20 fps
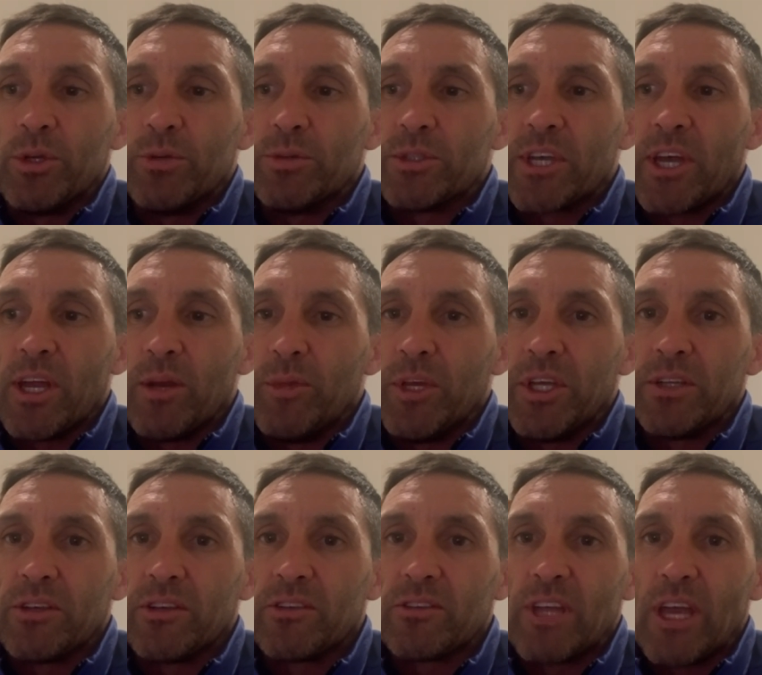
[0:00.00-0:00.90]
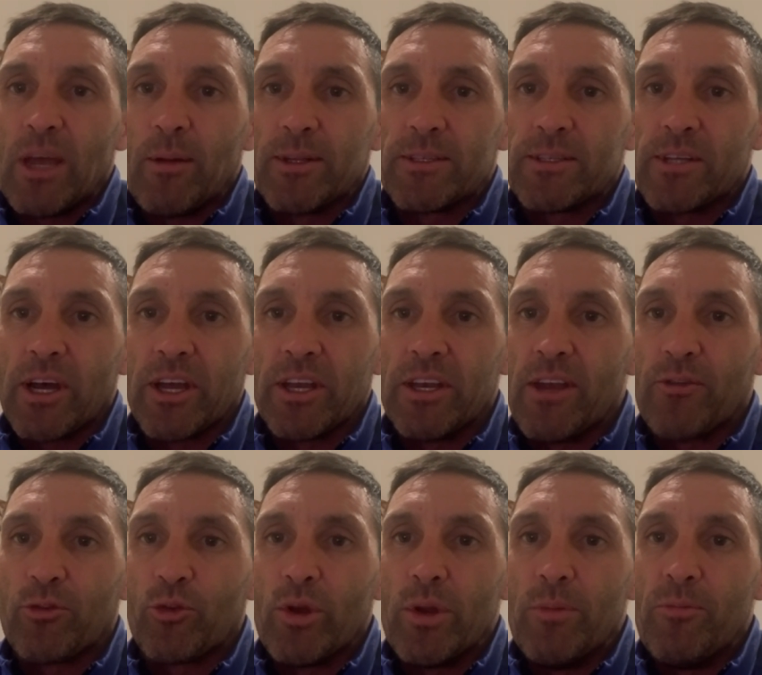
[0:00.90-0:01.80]
He was getting me into stables I'd
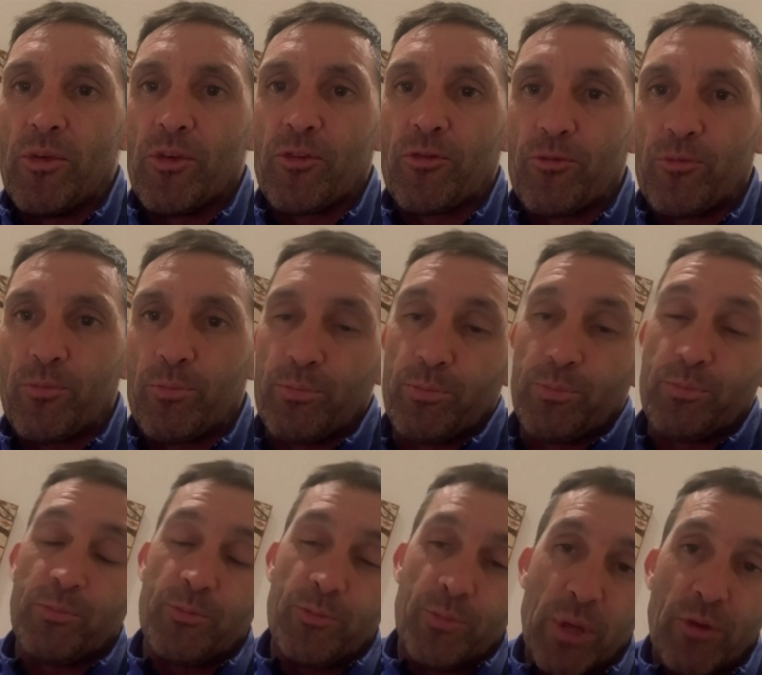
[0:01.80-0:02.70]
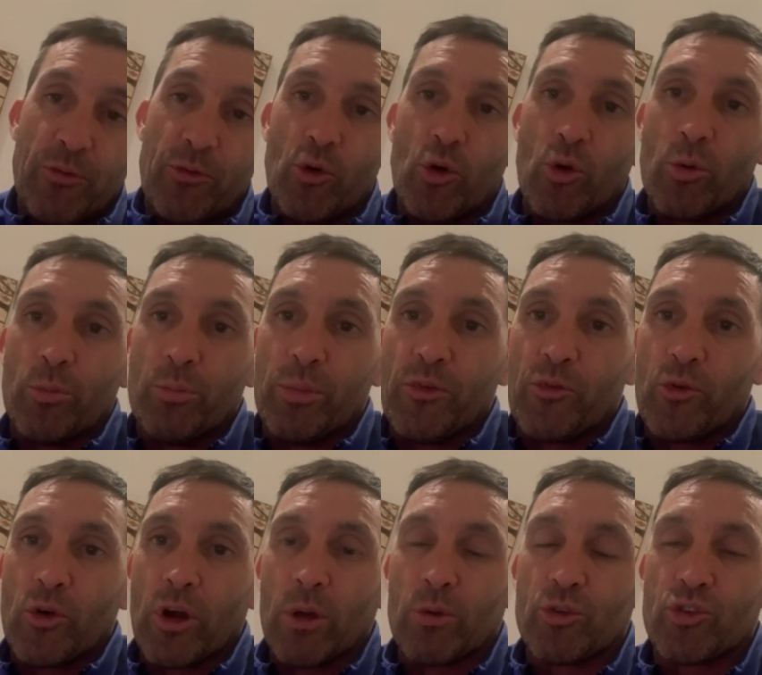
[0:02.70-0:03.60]
never ridden bef- before
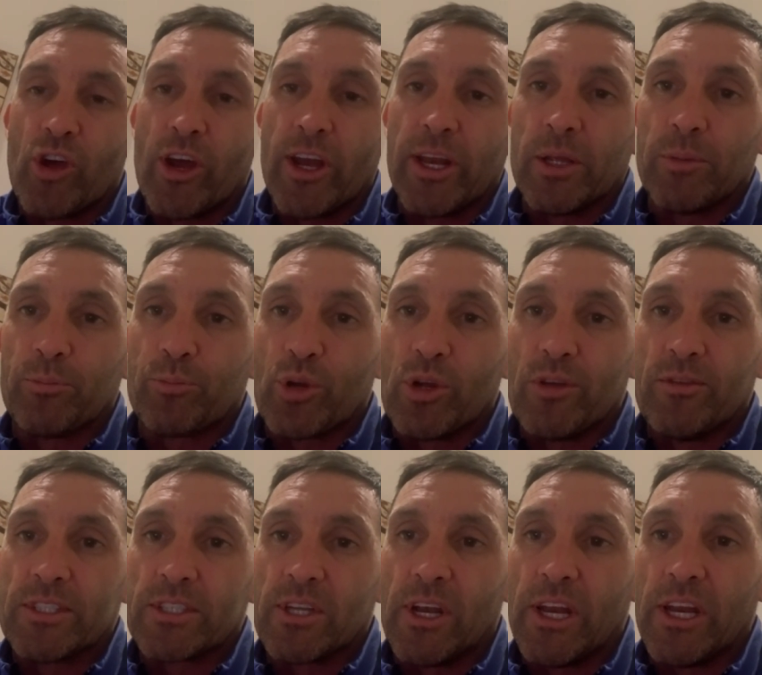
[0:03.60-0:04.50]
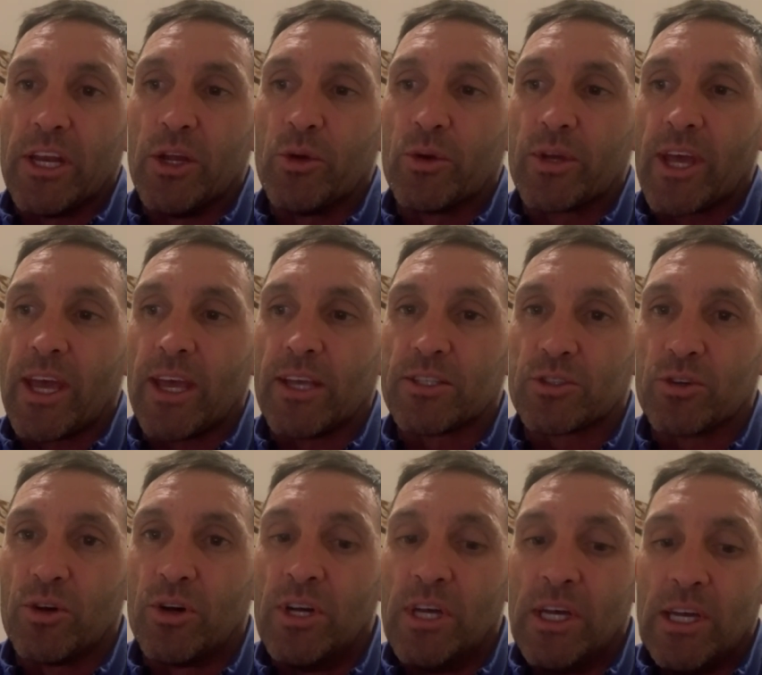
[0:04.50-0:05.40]
before I was riding previously in the UK.
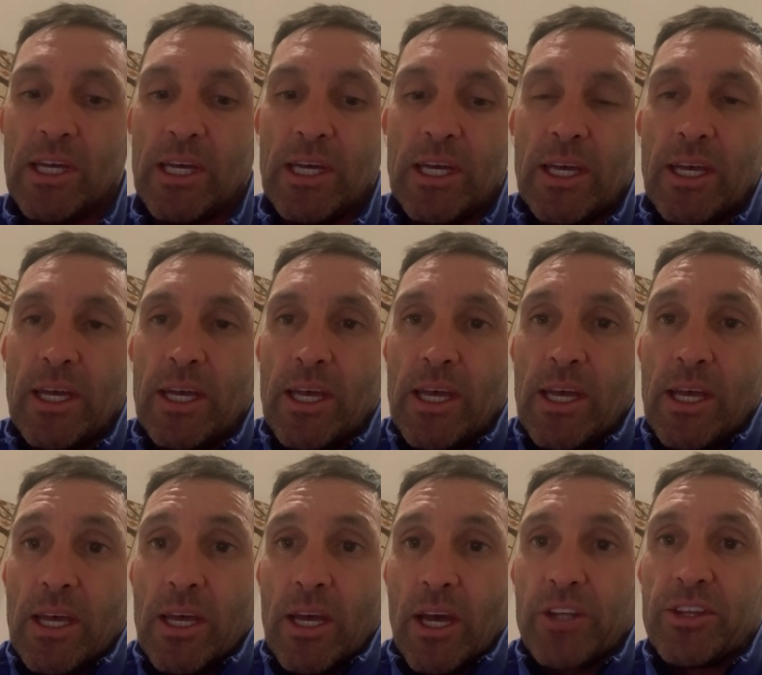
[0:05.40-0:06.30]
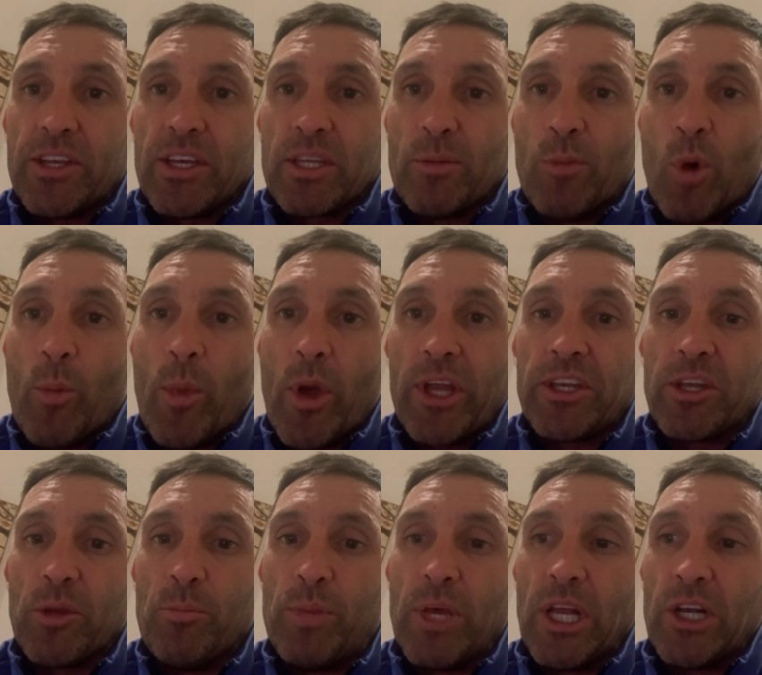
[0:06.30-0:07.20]
So I think the
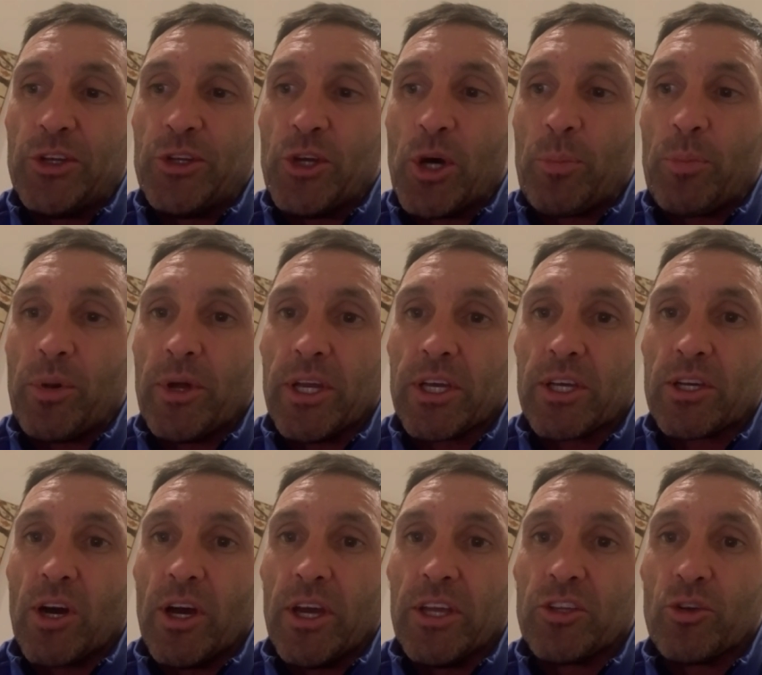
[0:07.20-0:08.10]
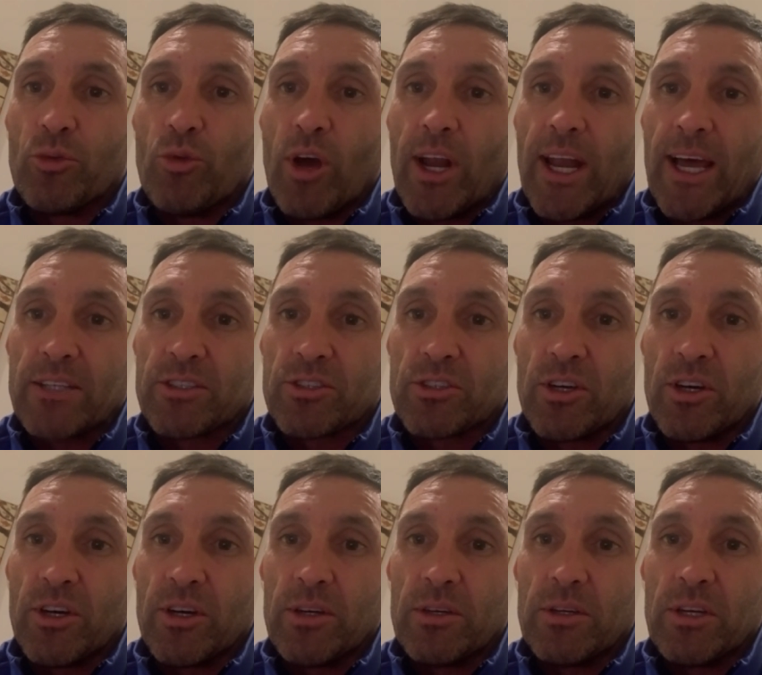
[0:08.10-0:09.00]
momentum built up and it got into Royal
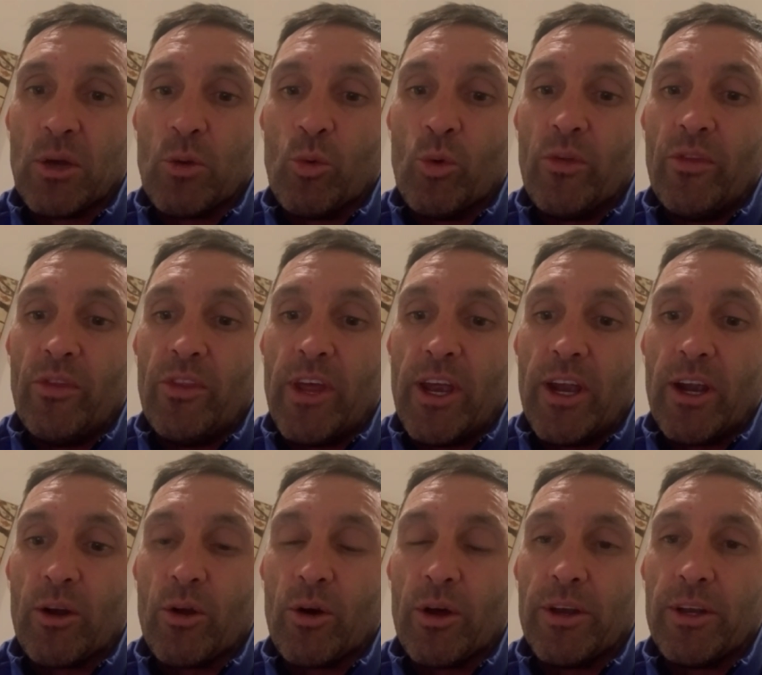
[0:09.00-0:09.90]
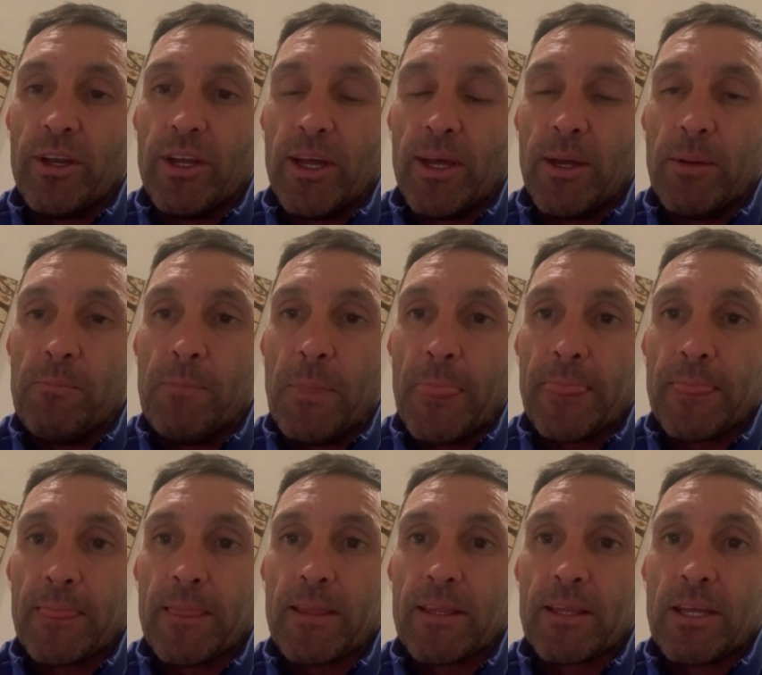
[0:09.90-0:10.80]
Ascot. I won there on
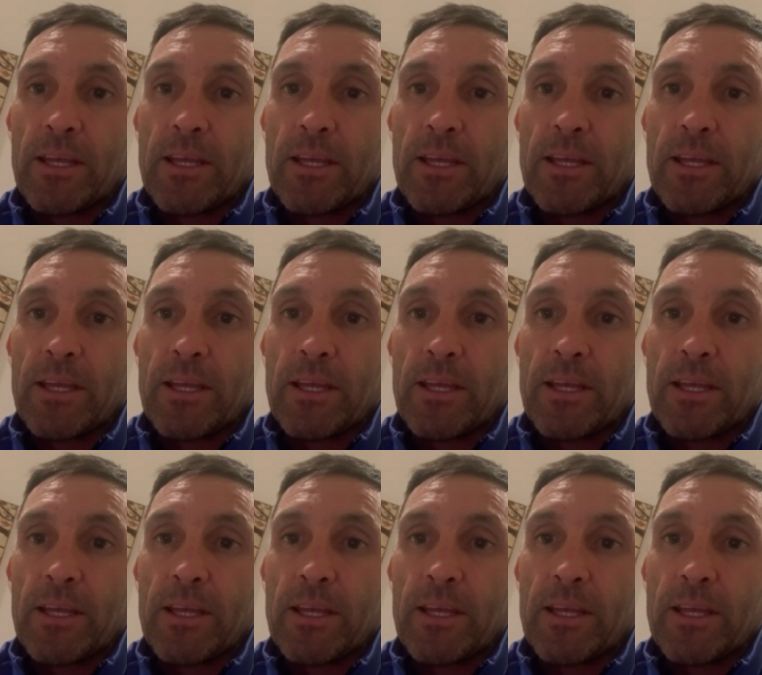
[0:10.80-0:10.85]
um,